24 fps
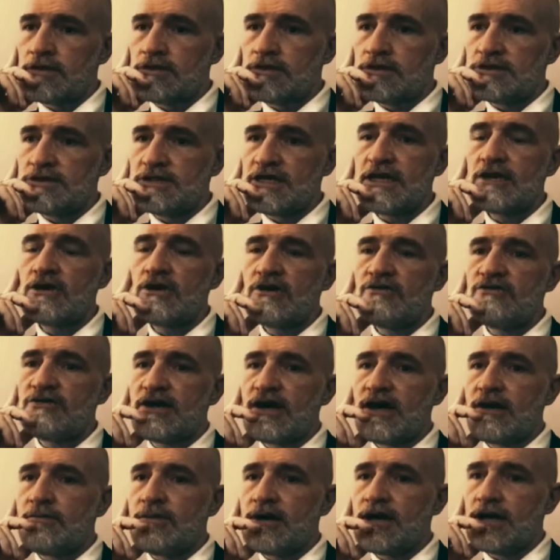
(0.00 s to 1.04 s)
to take off
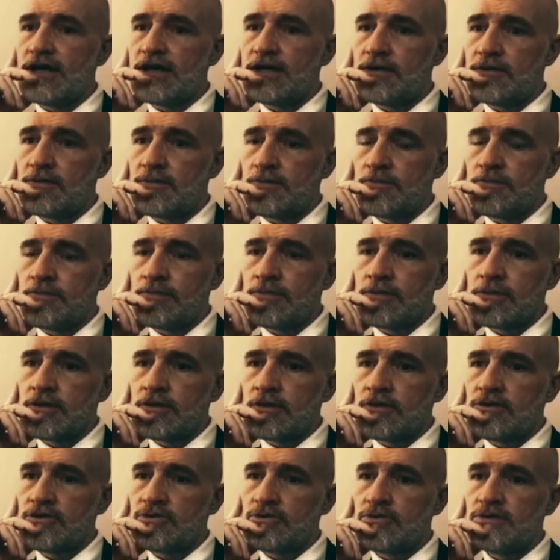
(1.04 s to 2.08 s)
the abaya
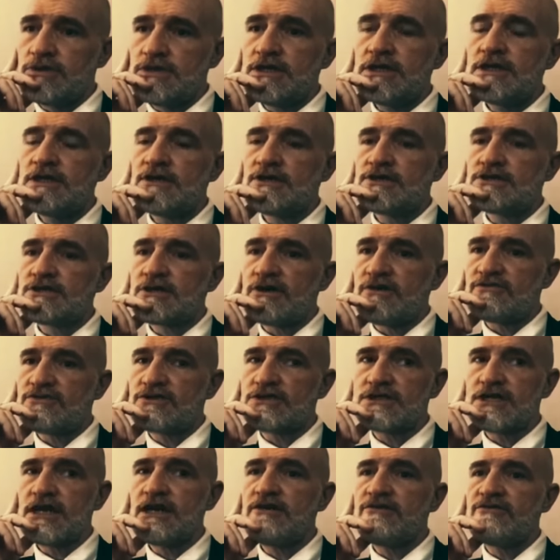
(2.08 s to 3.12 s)
through years
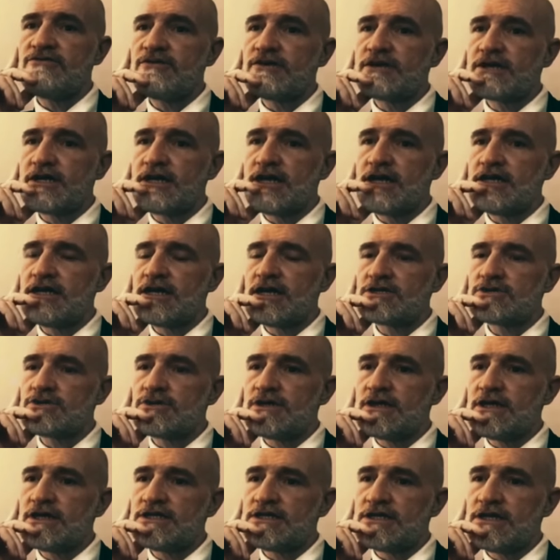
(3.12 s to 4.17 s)
of state-funded
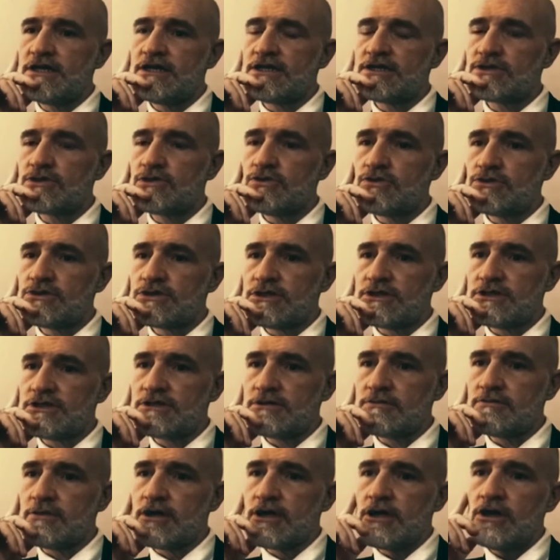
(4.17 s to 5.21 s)
indoctrination in the school
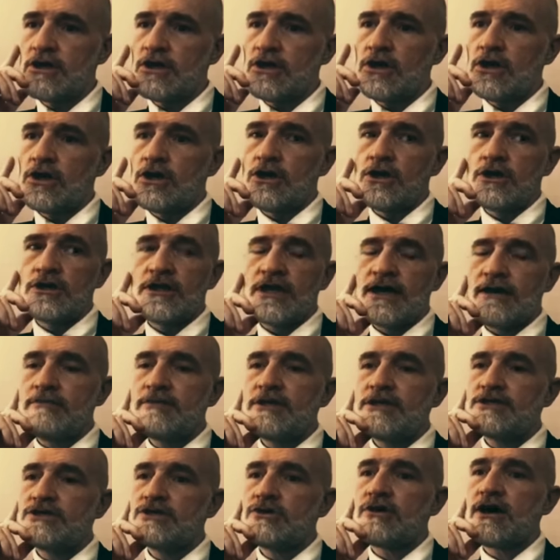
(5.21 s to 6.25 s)
system. That
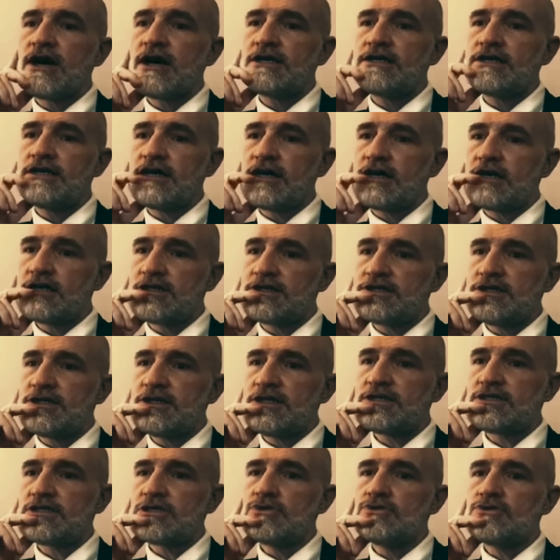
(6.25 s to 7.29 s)
means your
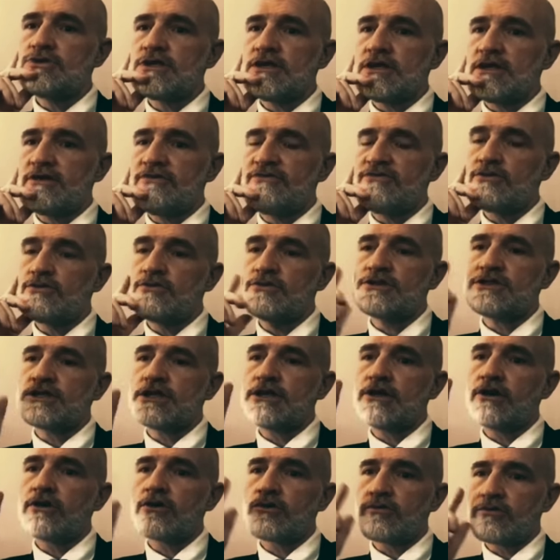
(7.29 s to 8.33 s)
ideology is losing influence
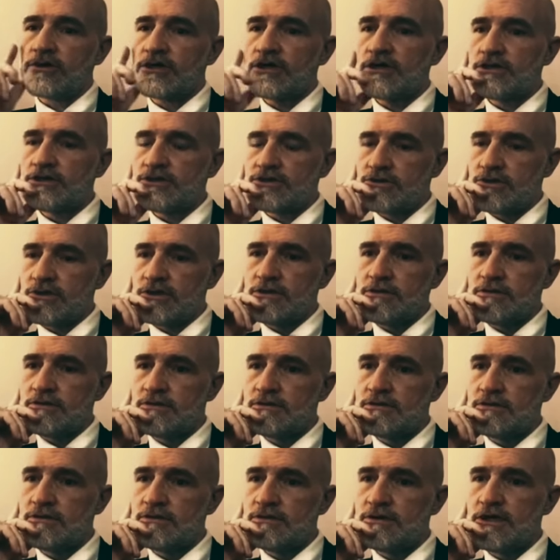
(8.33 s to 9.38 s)
in your own country,
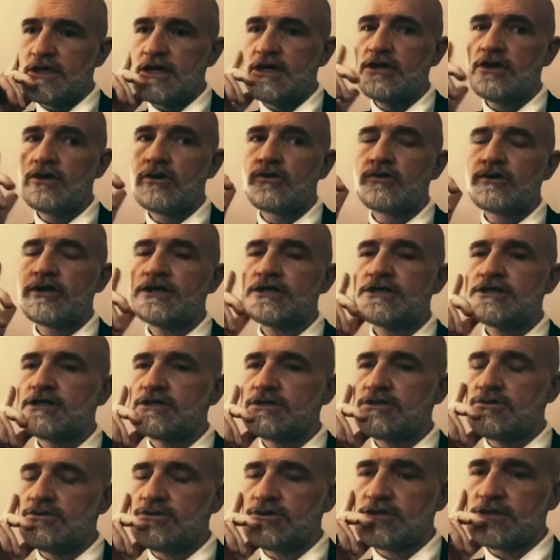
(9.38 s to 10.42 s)
in your own
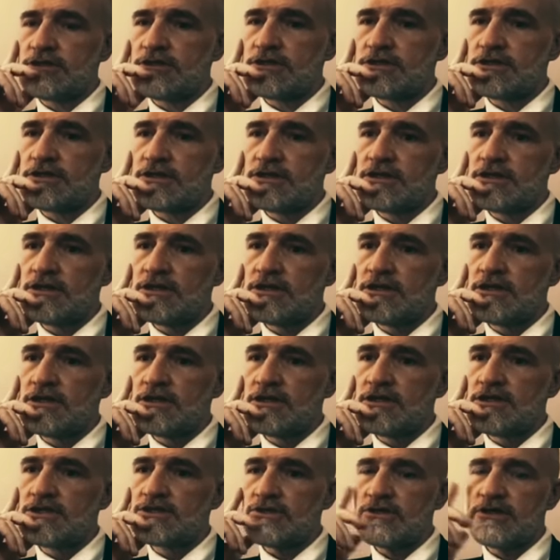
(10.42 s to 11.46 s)
institutions.
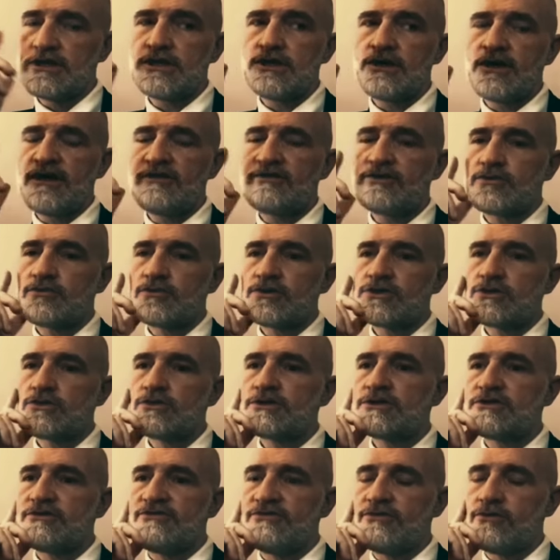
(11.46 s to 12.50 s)
So then you have to
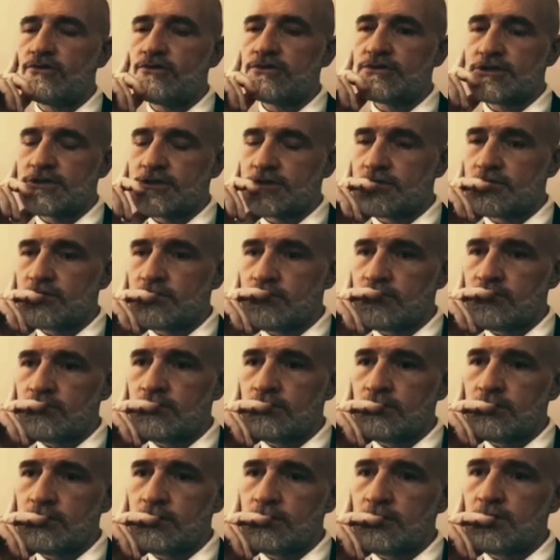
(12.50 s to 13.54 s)
resort to force.
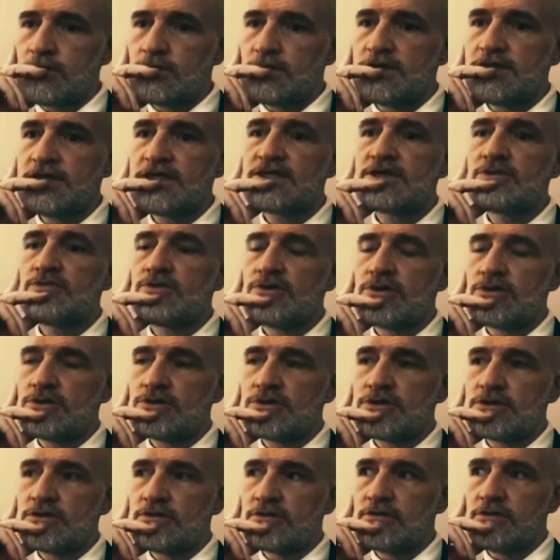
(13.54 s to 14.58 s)
Well, this
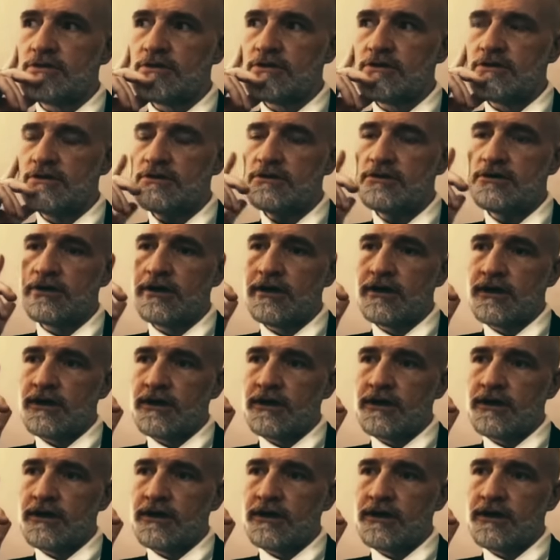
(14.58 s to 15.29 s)
approach, the